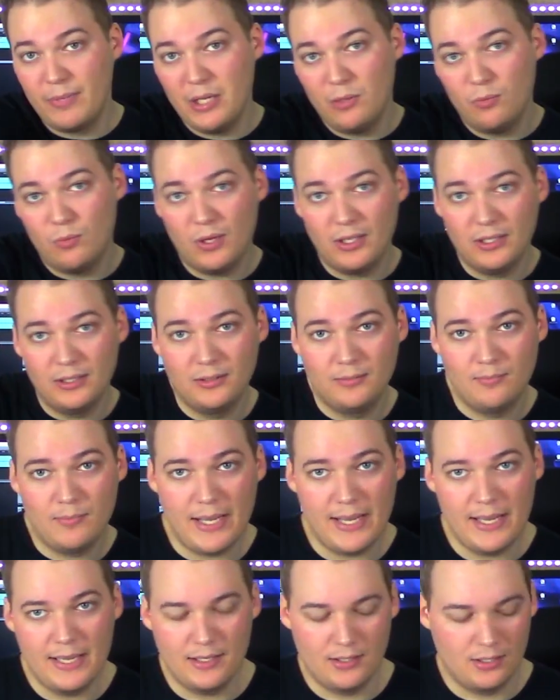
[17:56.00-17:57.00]
B1
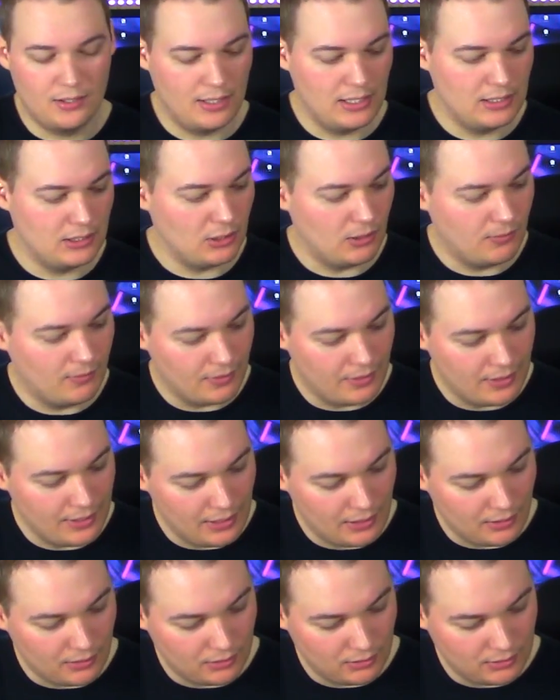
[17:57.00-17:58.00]
mic that's over
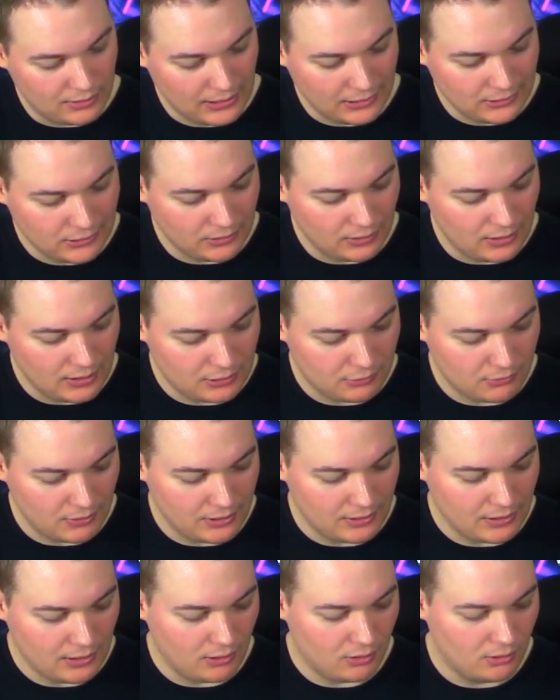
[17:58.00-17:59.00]
there catching dust
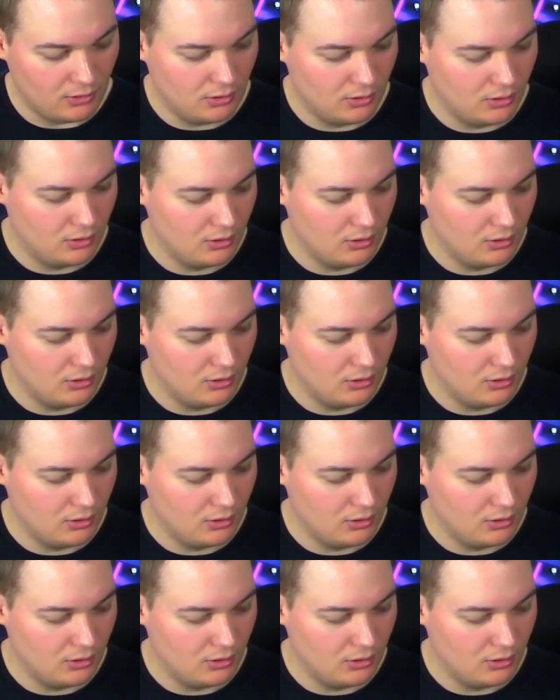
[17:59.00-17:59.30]
right now.